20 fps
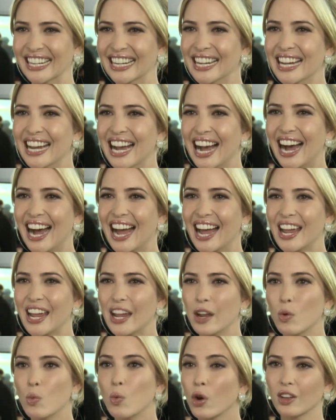I
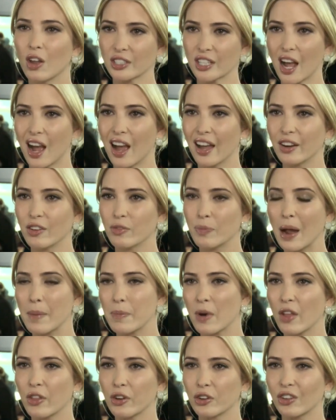work alongside of my
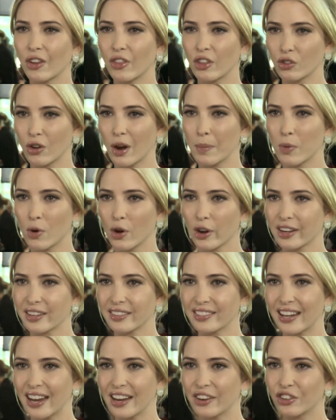brothers at the Trump
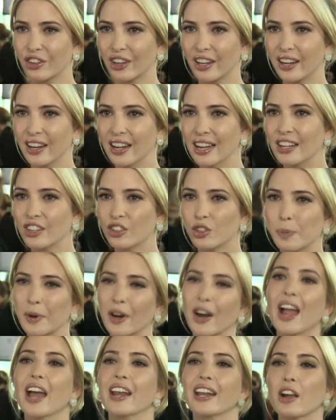Organization,
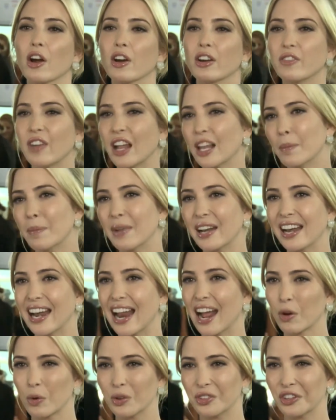spearheading our development and
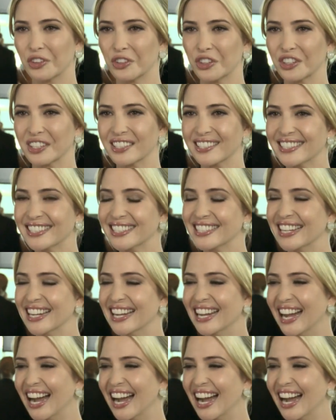acquisitions.